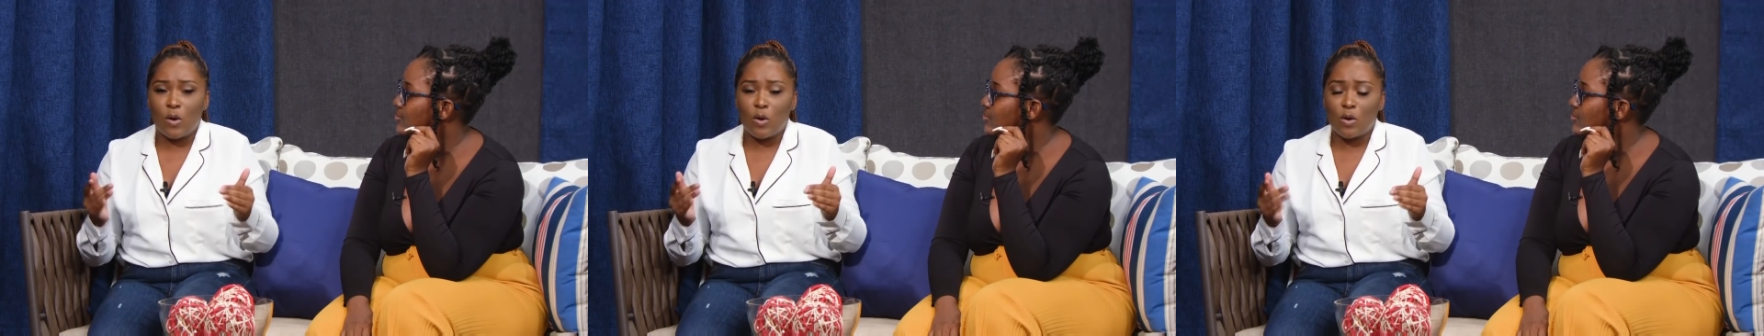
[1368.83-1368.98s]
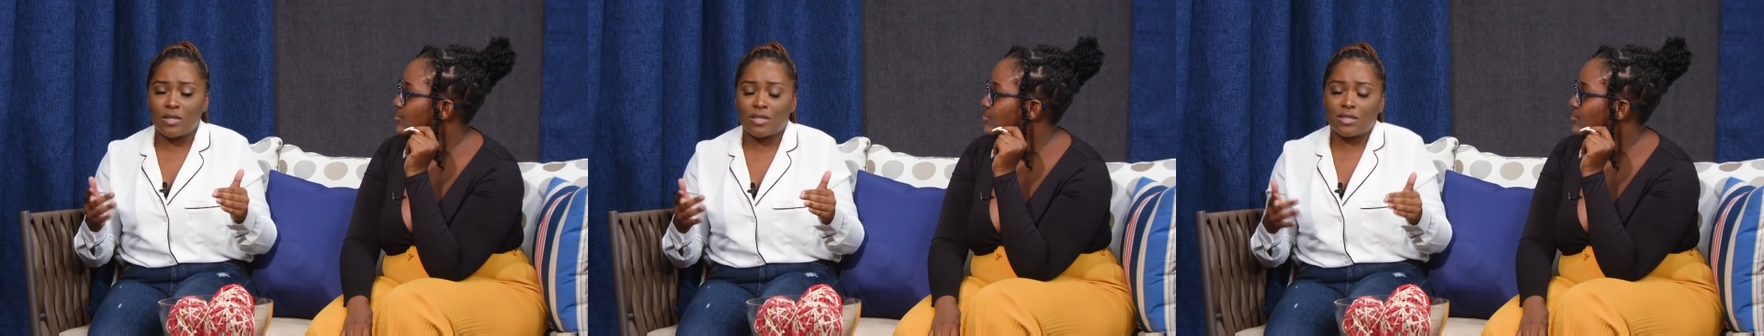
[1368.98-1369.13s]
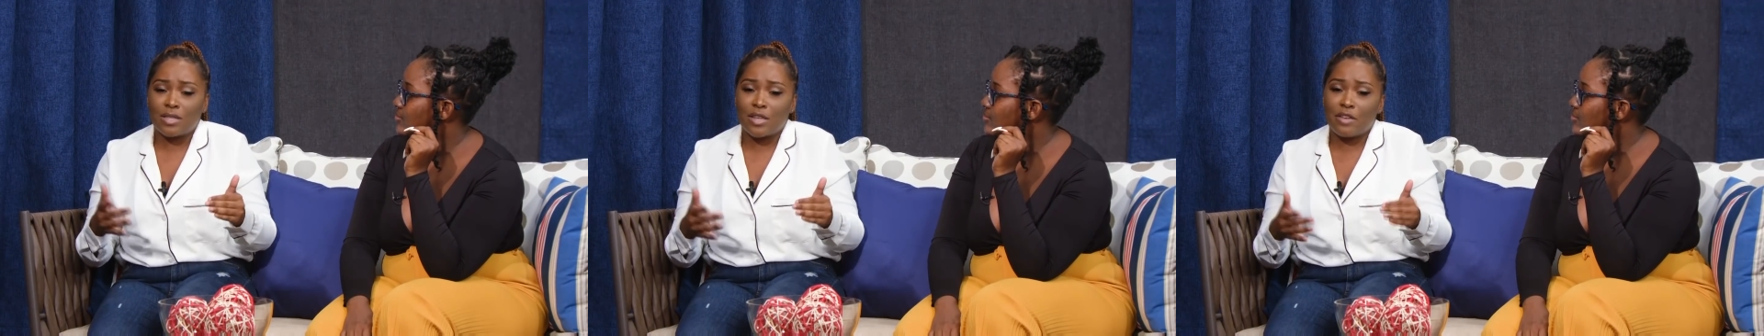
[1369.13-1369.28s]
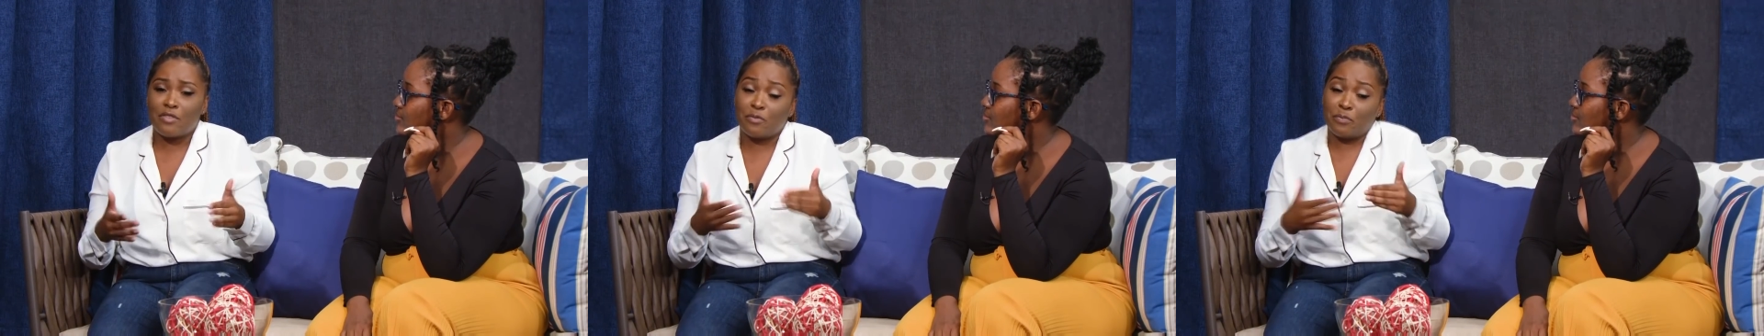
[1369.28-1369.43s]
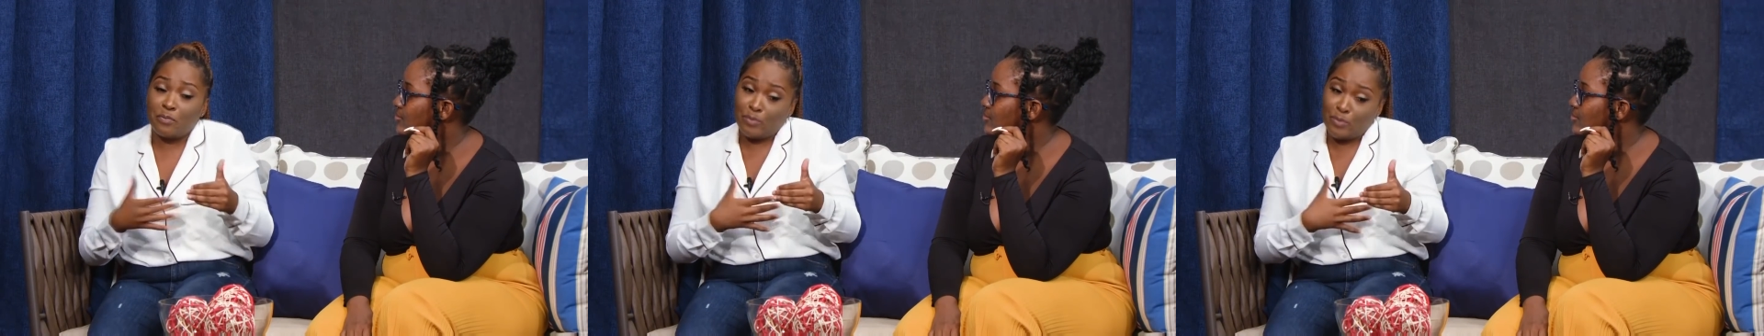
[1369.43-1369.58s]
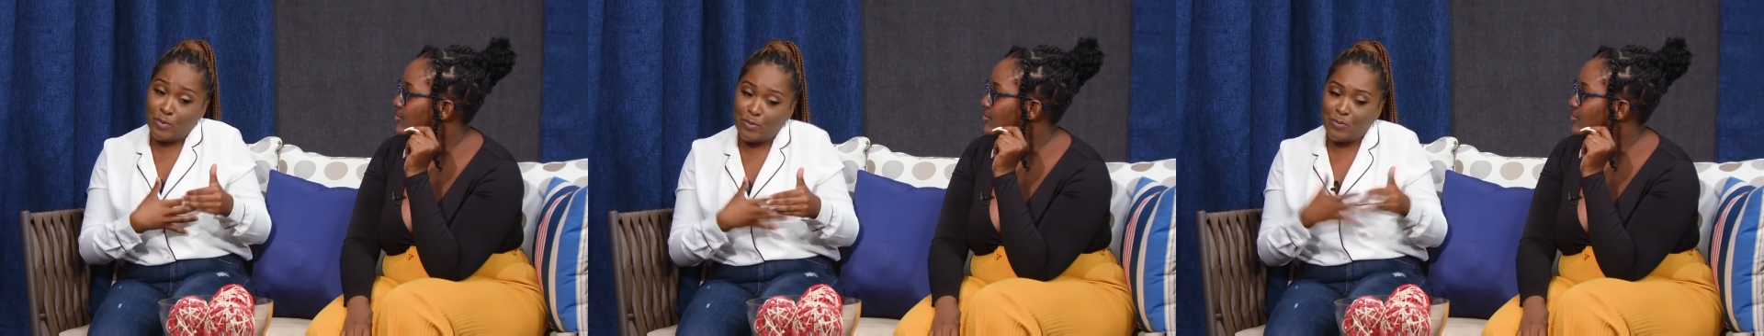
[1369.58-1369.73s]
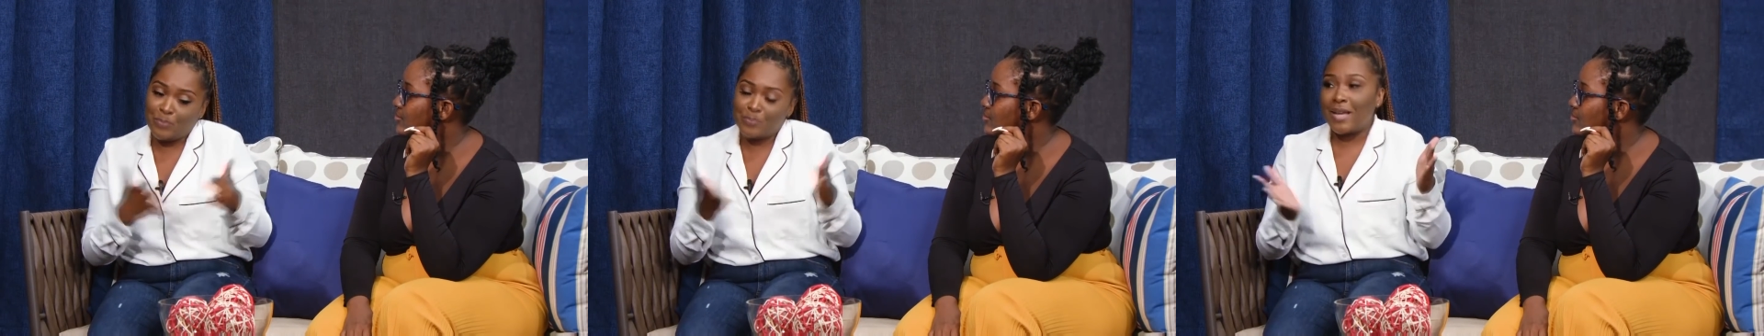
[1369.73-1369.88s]
oh, Steve,
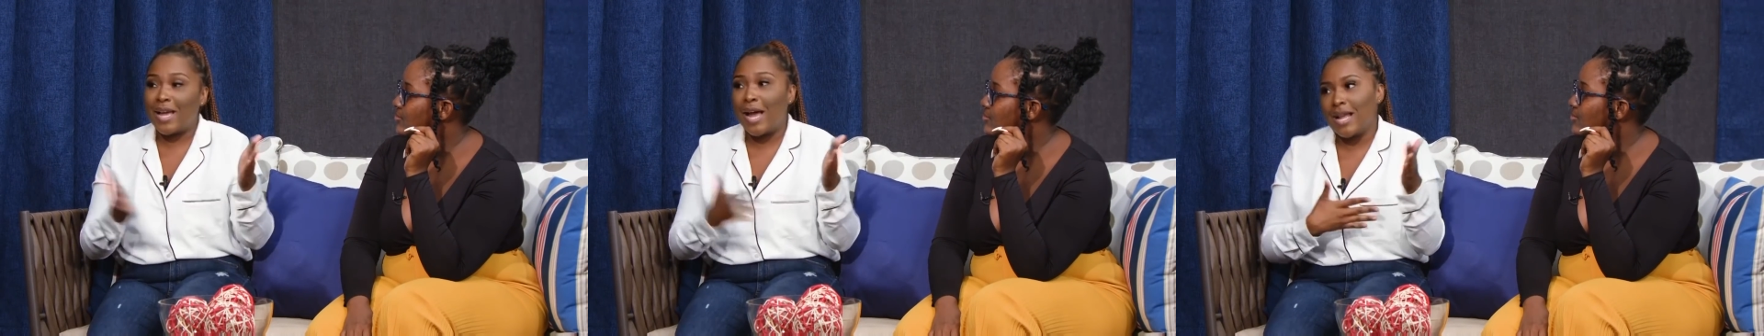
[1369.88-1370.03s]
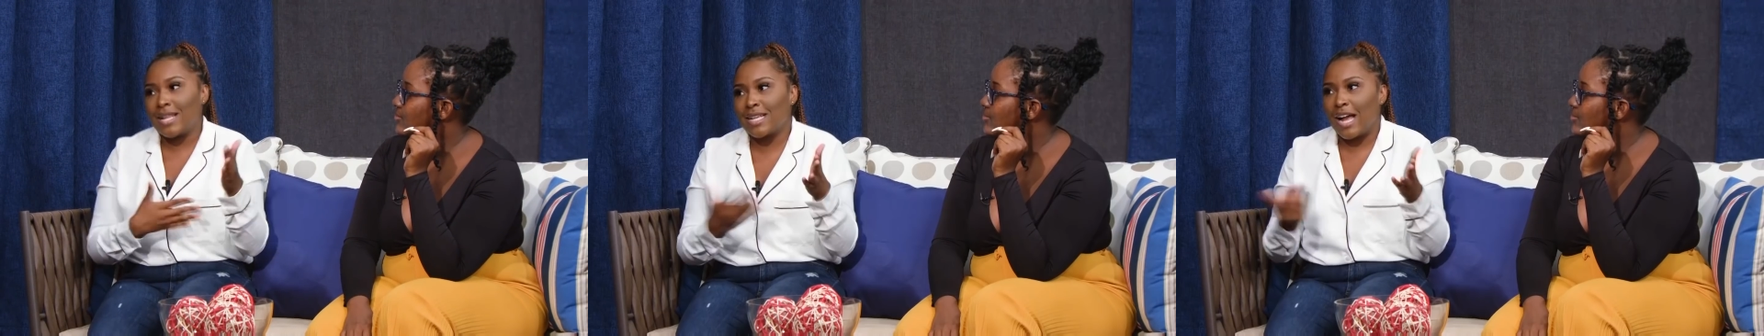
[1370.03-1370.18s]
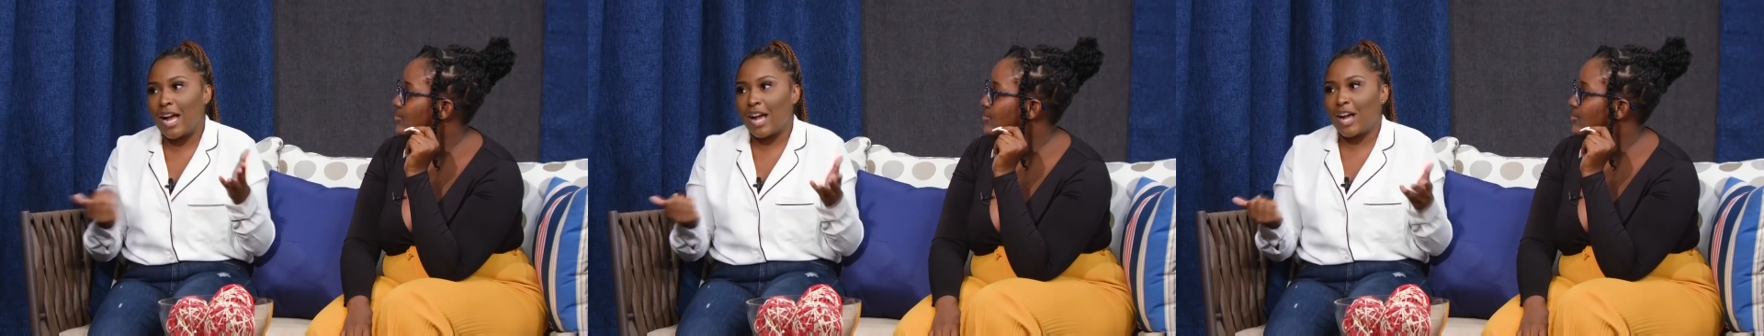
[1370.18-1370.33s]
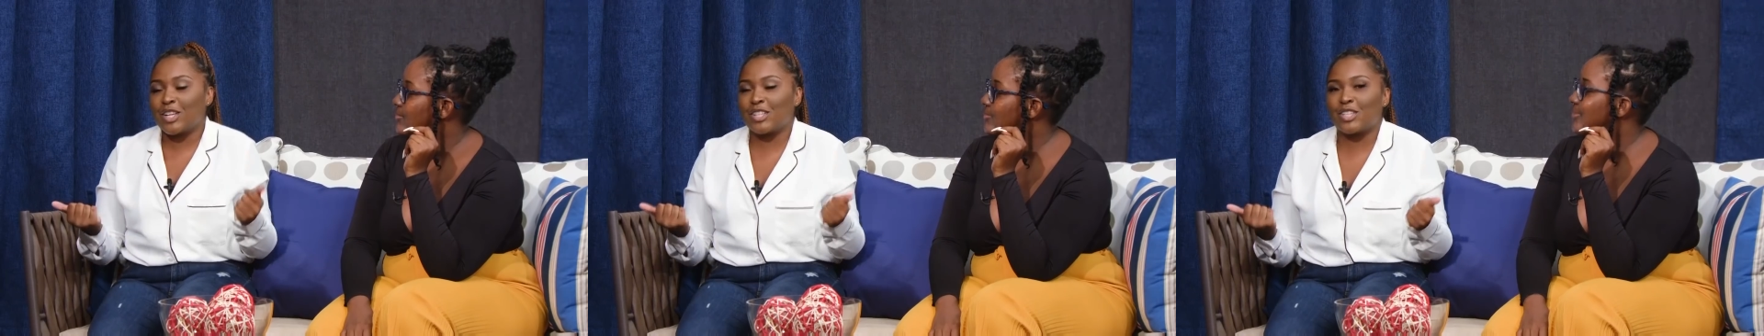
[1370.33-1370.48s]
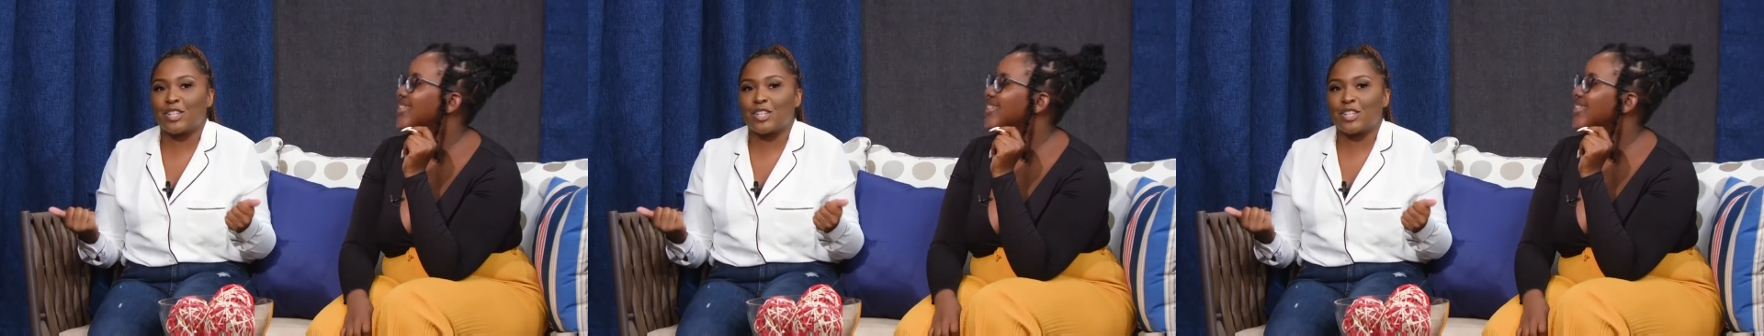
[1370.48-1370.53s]
and I go